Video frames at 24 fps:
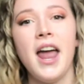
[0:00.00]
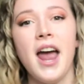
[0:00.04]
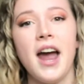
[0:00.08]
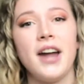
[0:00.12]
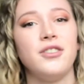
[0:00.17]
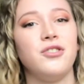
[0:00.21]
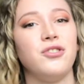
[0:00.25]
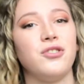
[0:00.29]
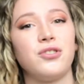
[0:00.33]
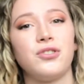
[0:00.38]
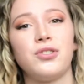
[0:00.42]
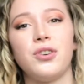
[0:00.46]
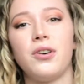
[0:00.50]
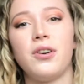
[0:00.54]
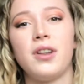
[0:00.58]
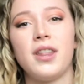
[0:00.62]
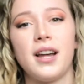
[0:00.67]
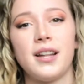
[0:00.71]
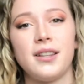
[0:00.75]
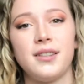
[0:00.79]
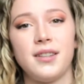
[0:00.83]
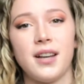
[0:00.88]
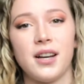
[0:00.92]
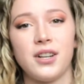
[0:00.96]
and you just go to
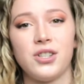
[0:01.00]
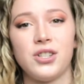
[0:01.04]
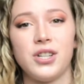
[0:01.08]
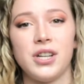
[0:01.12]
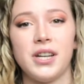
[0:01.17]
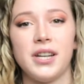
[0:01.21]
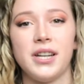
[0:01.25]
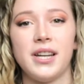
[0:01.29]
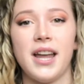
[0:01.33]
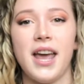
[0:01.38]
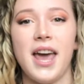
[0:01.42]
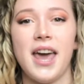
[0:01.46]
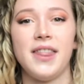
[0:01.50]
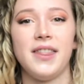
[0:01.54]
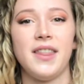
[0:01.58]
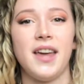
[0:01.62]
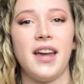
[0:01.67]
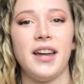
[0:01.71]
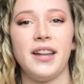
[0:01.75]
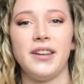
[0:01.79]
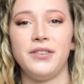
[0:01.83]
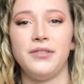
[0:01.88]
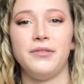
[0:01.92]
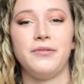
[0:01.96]
that section and
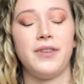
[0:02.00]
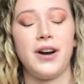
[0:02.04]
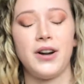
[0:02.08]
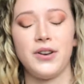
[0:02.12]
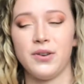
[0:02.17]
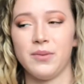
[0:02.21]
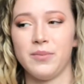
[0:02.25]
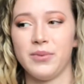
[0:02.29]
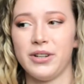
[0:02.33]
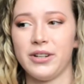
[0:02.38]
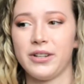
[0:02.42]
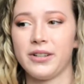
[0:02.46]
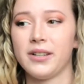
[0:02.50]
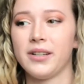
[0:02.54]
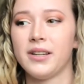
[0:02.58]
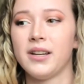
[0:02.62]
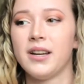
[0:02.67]
then you find your book.